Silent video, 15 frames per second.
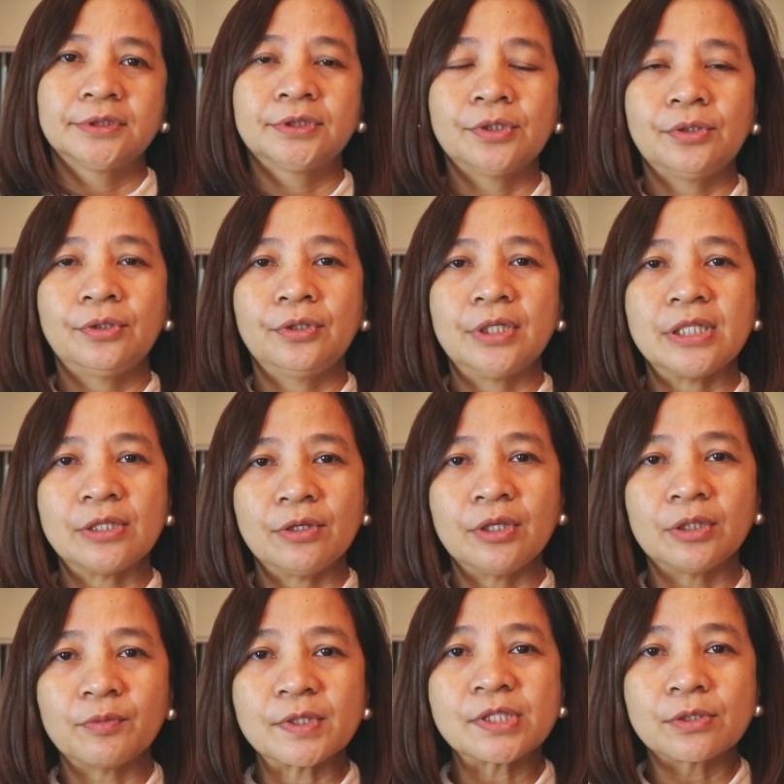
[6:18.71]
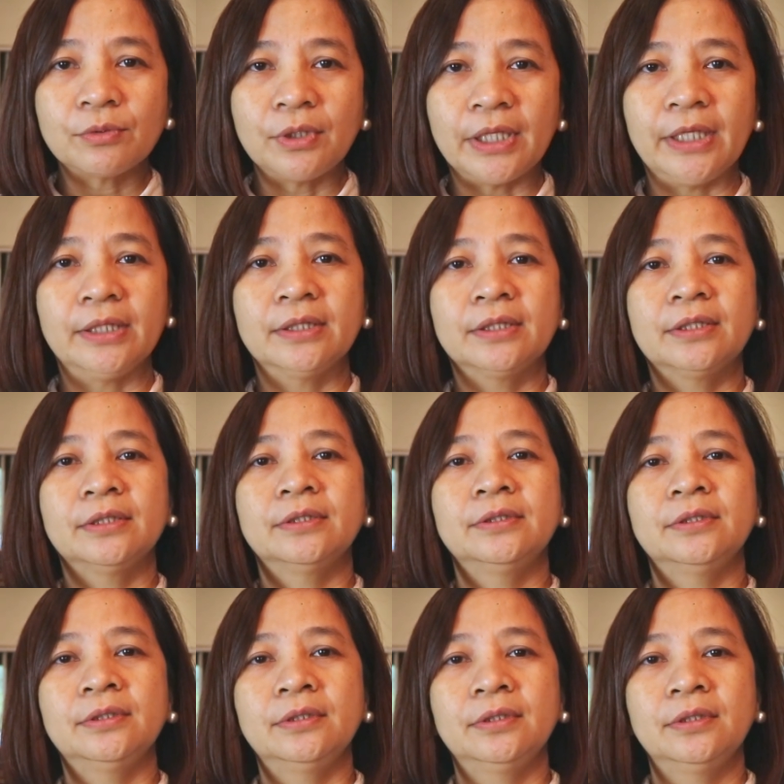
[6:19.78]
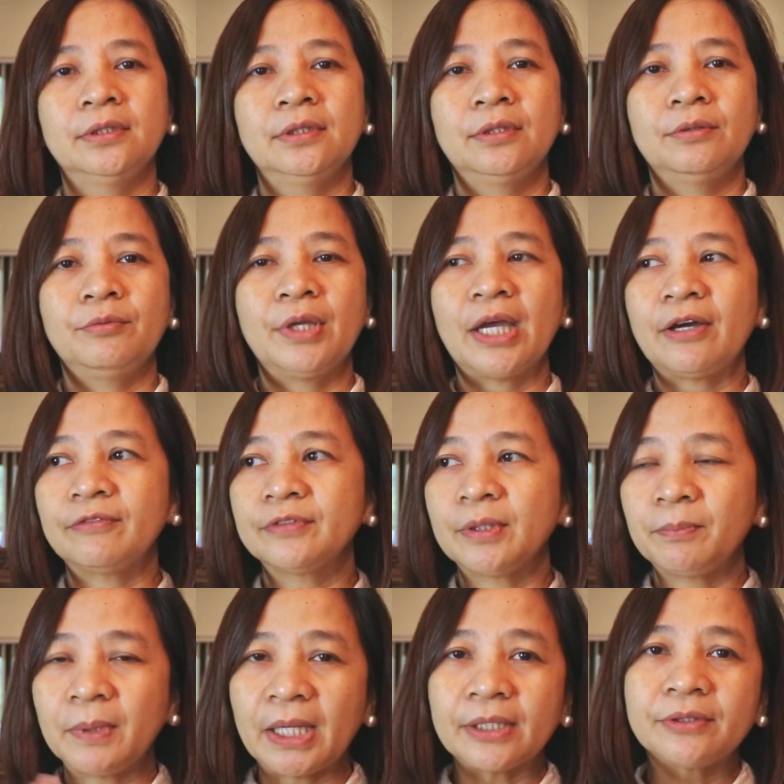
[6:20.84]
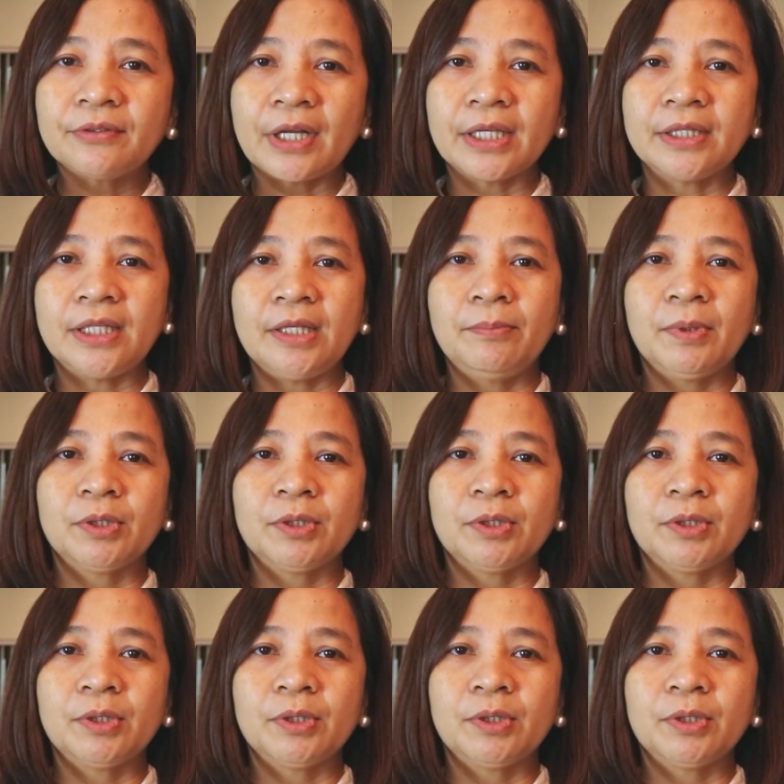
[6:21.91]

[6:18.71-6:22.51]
So it was too late. We have the blood ready,